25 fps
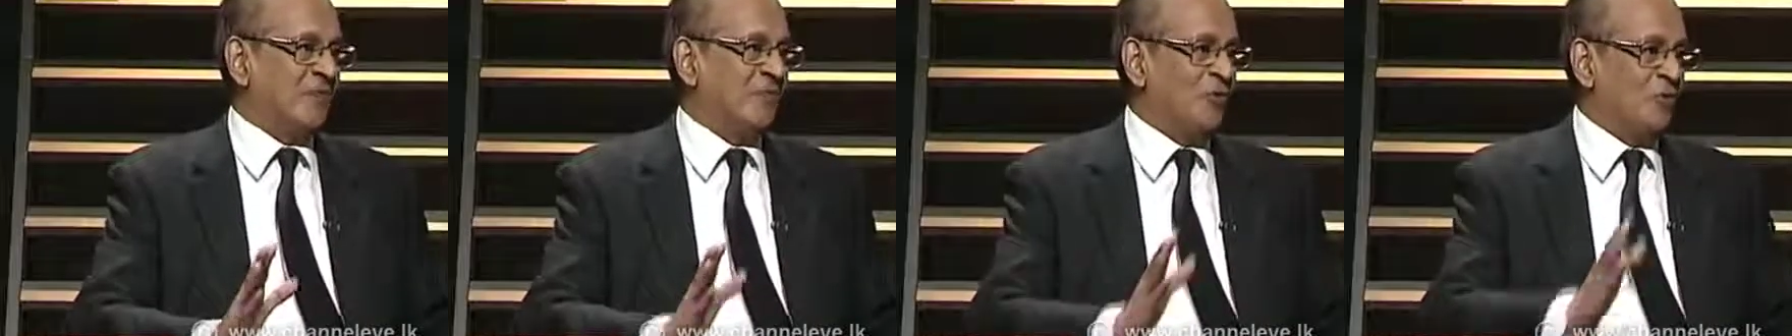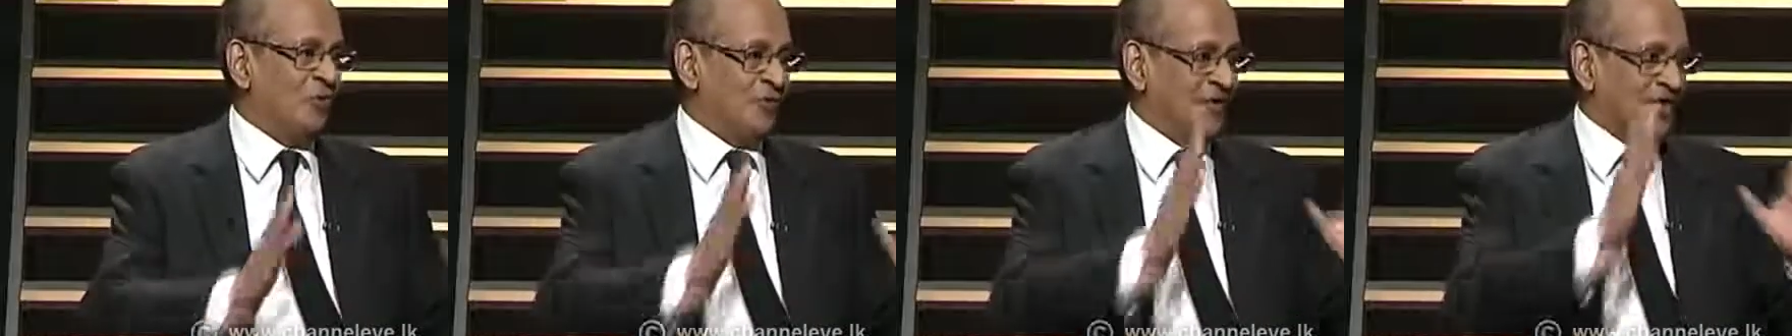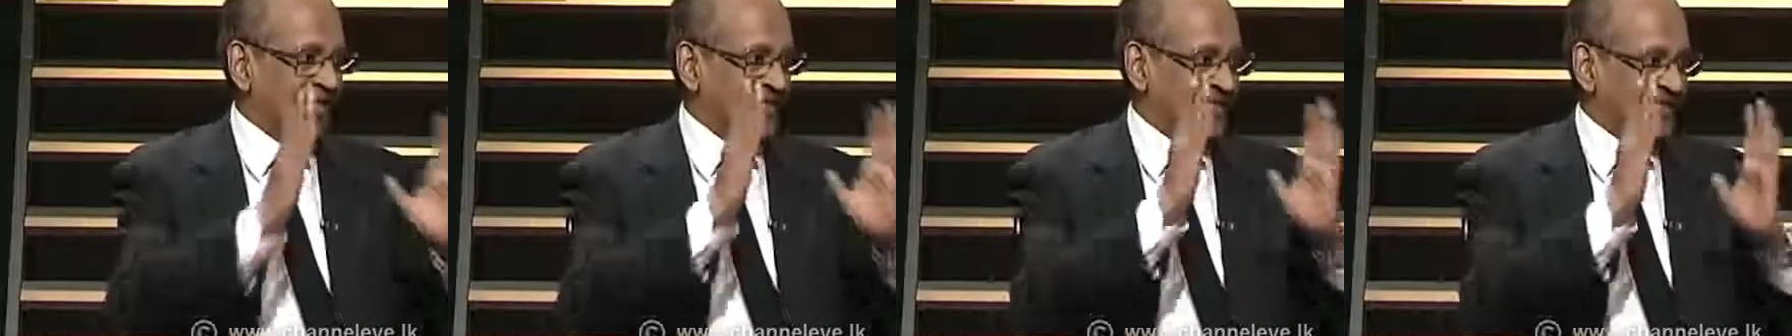
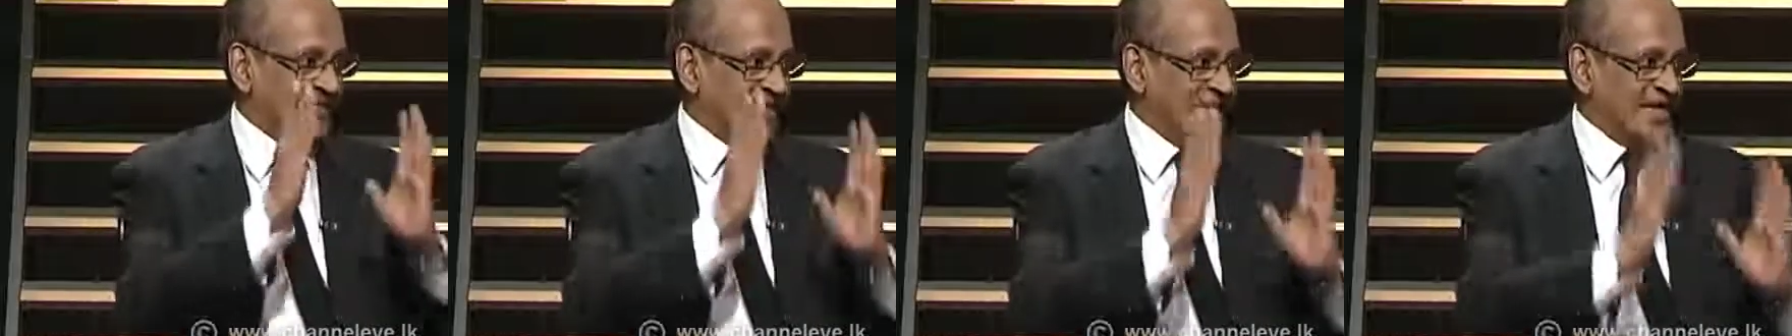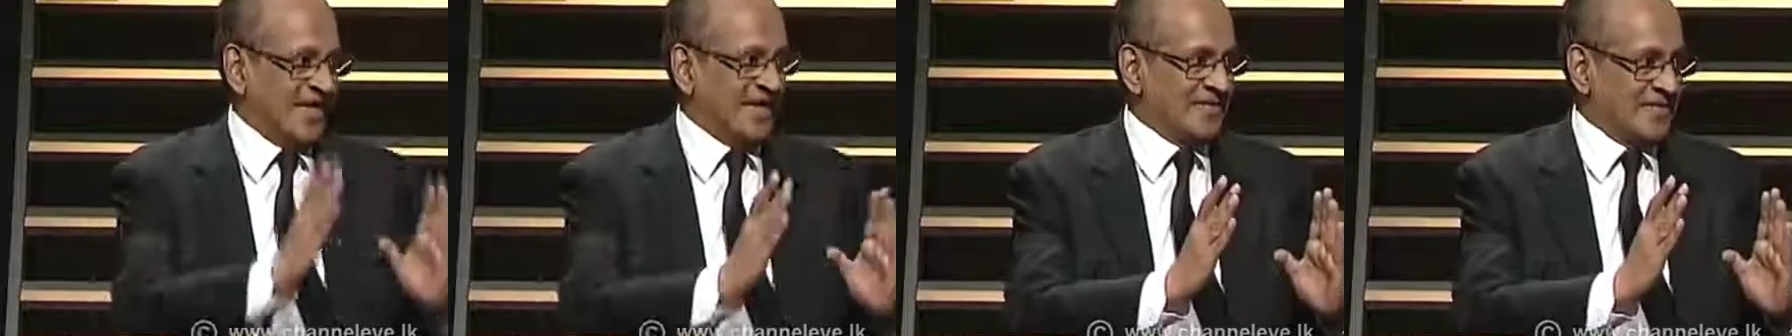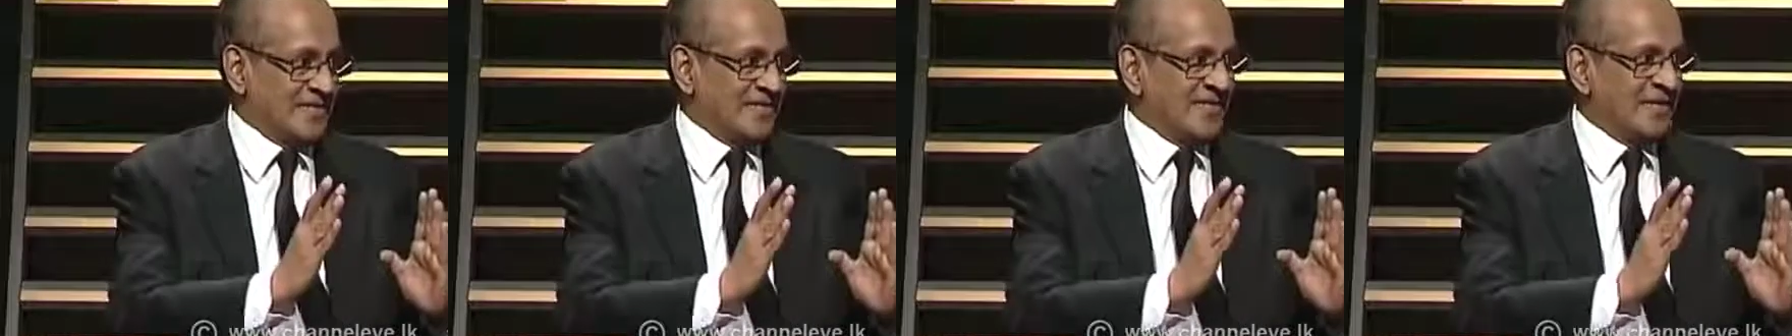Moment he is
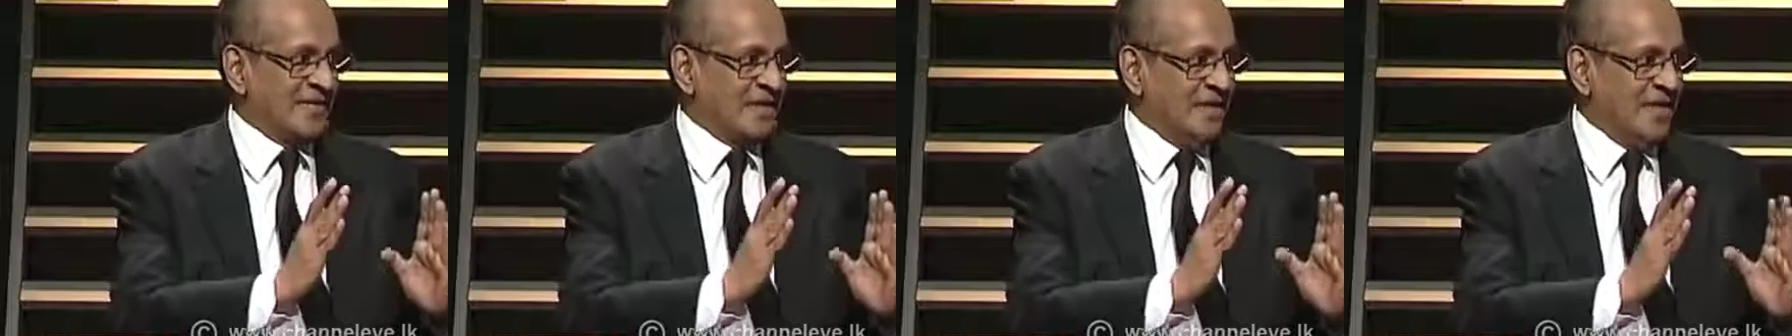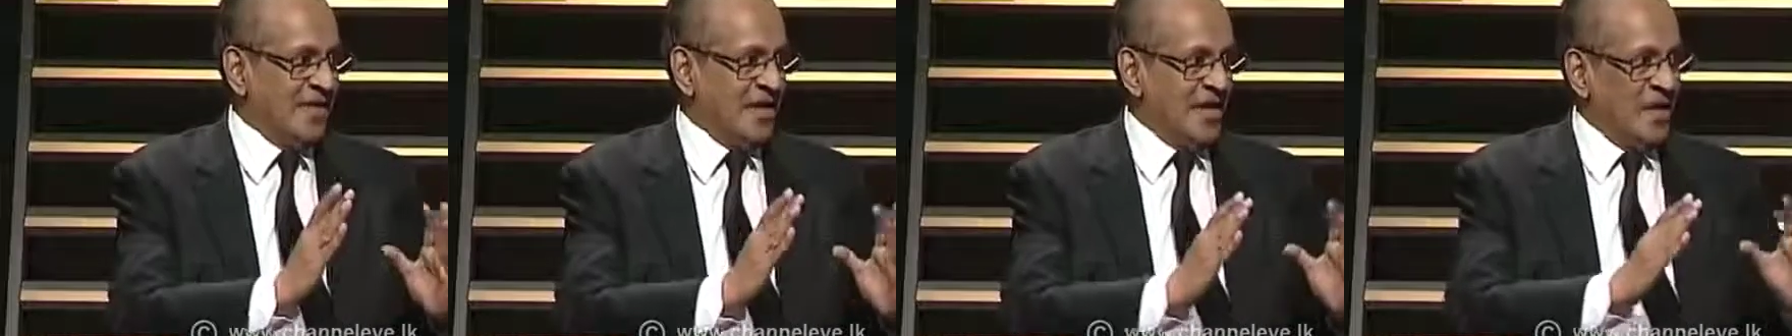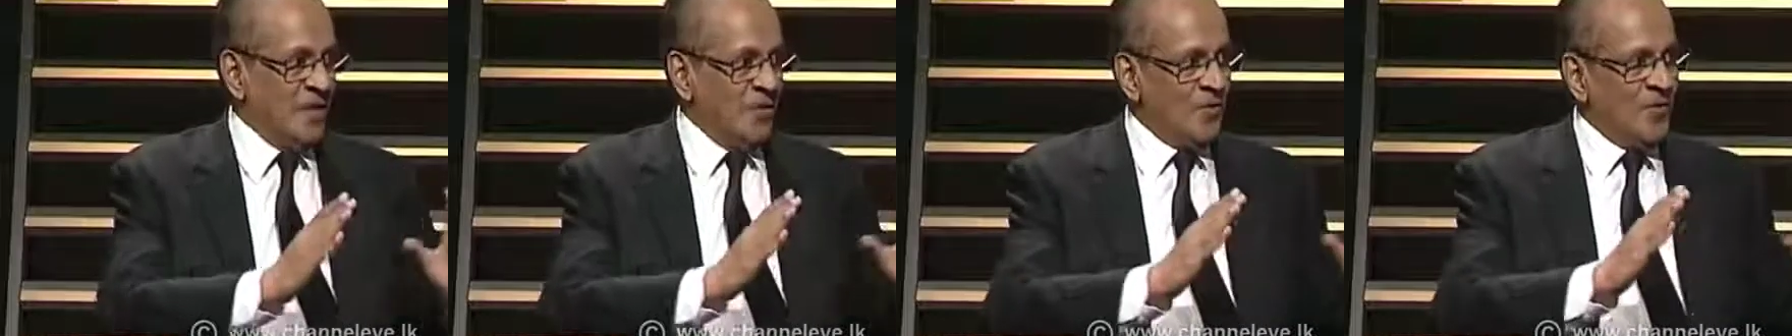arrested
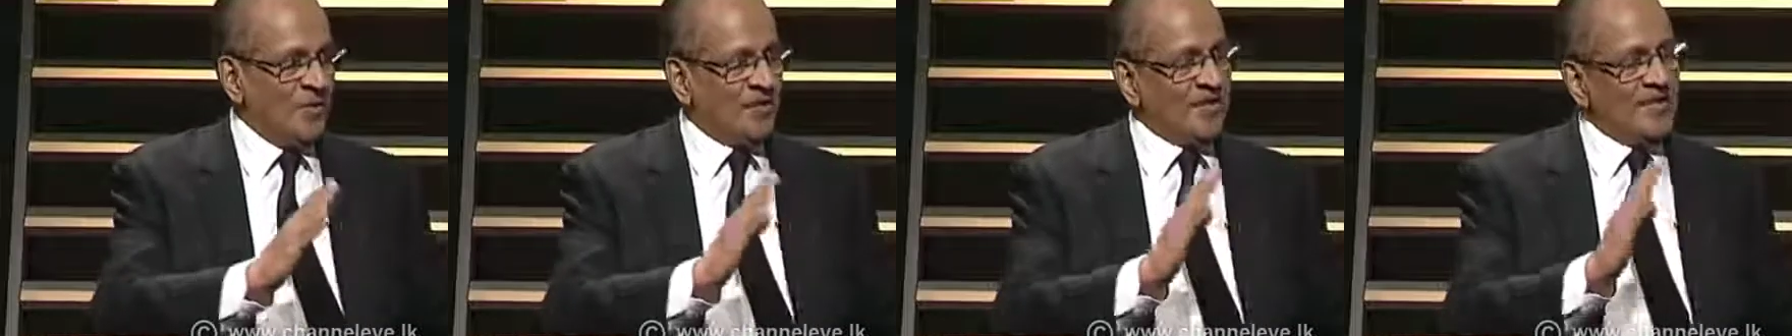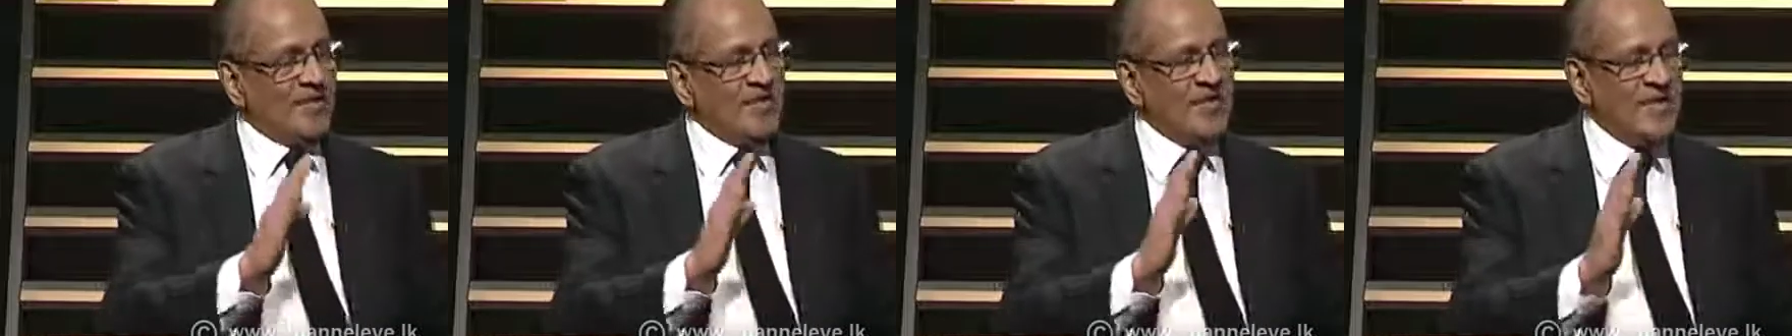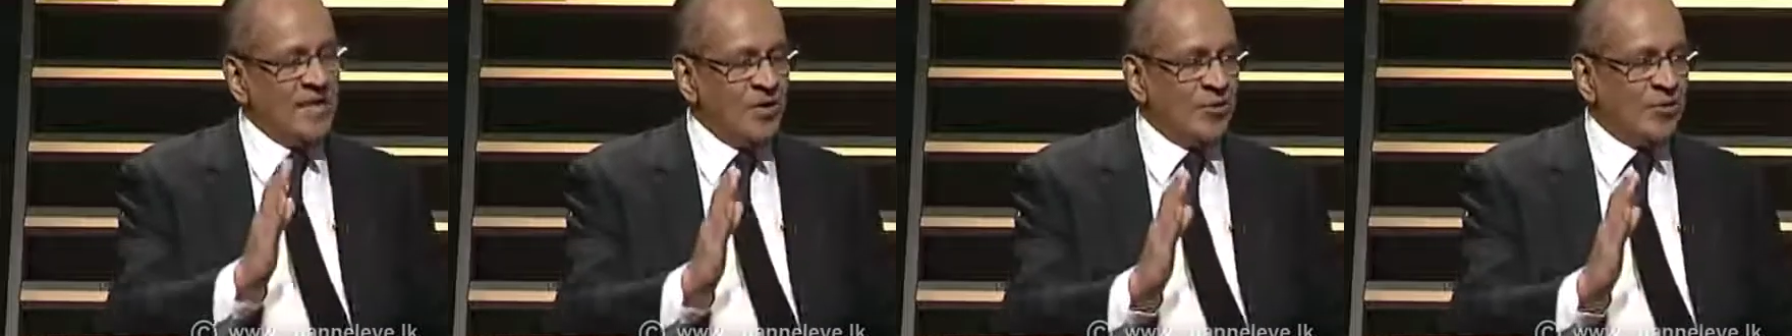with an
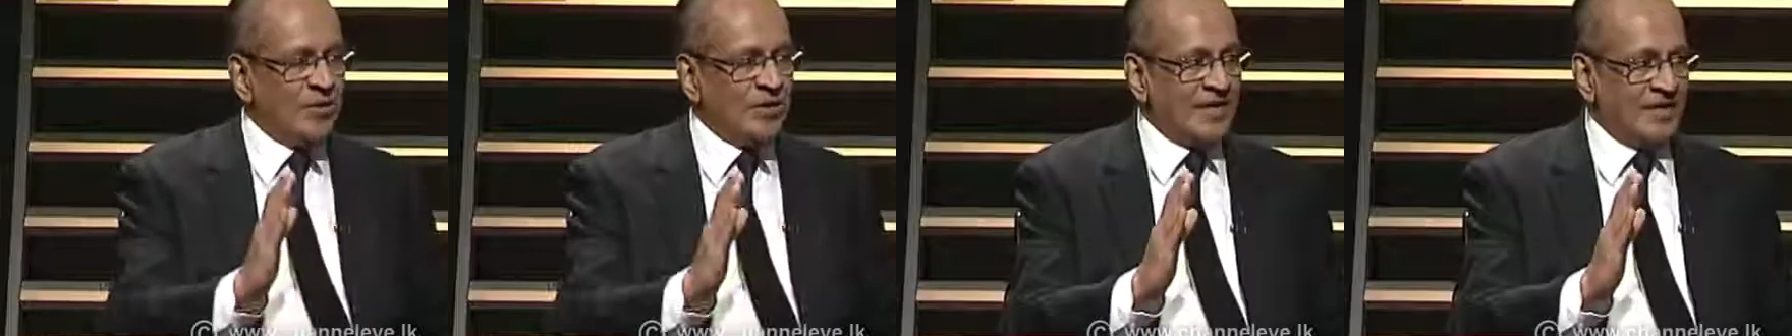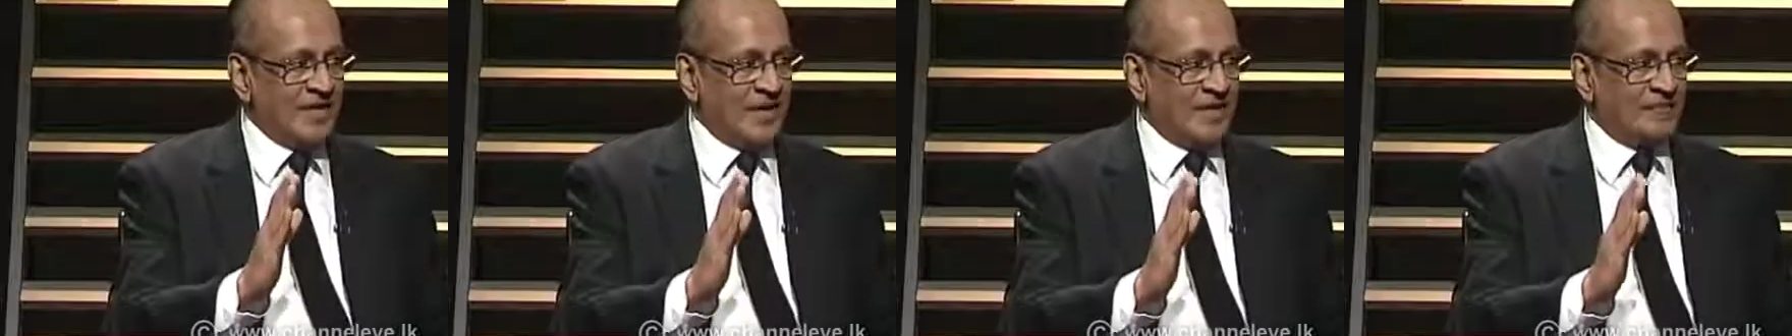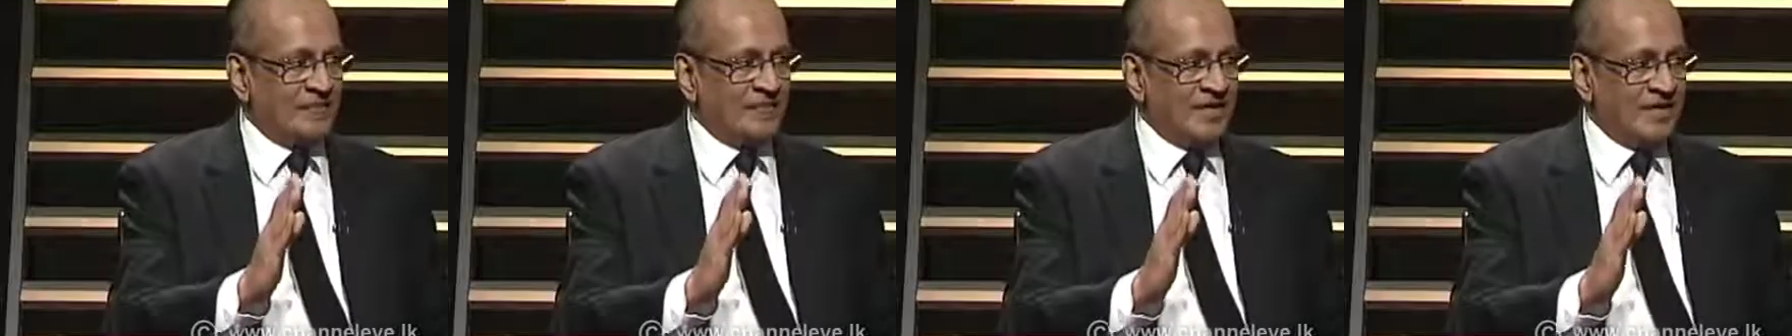equal
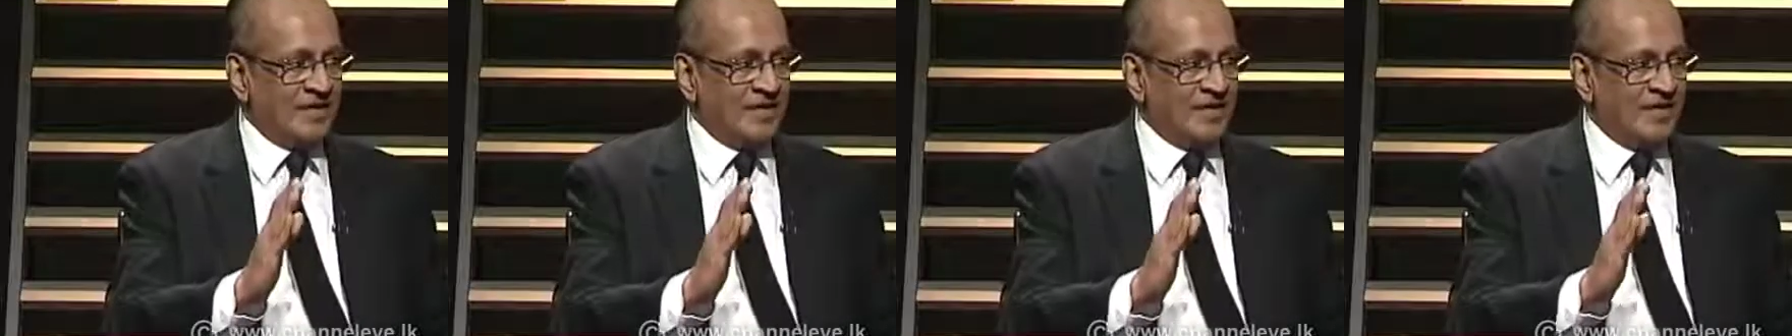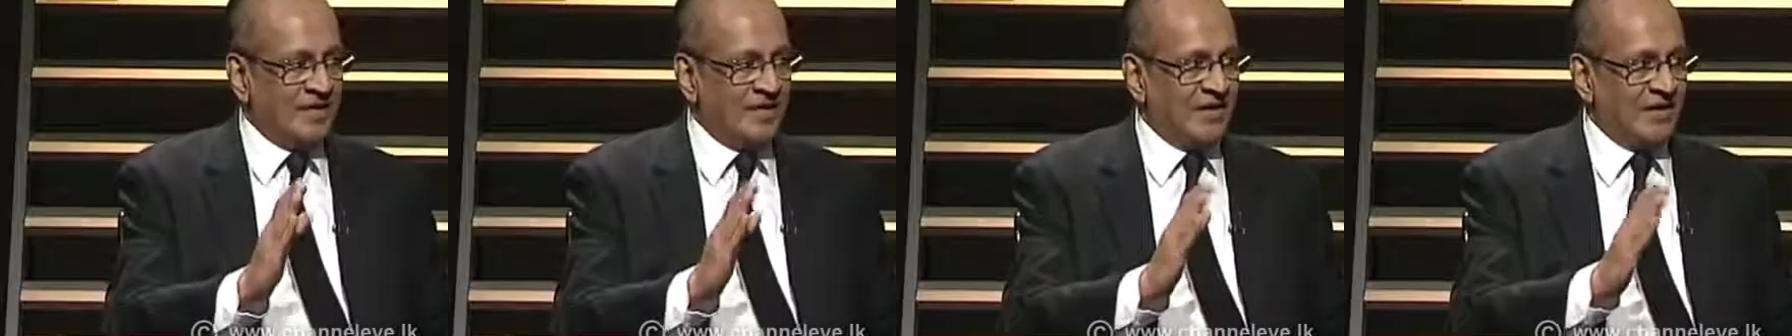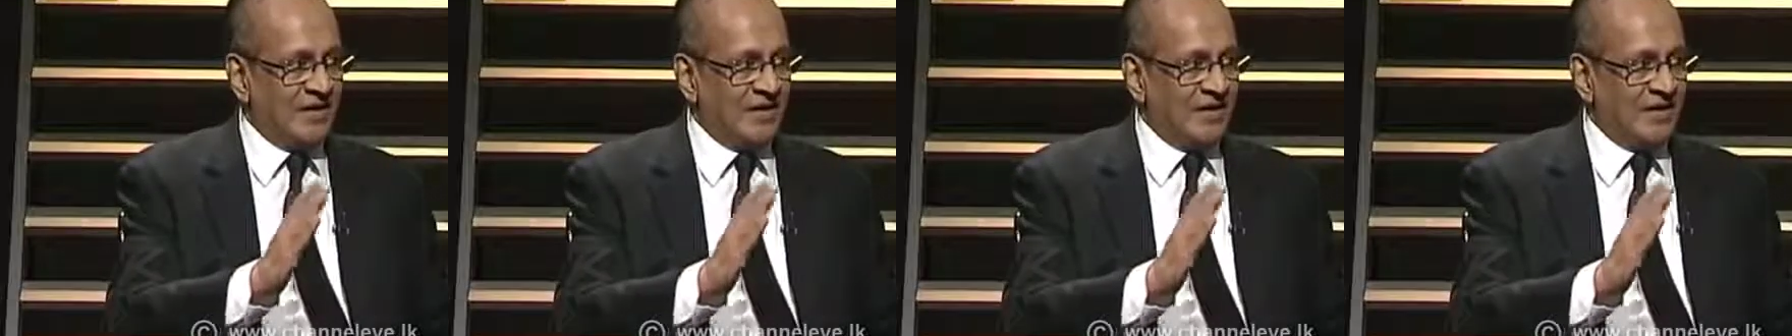number,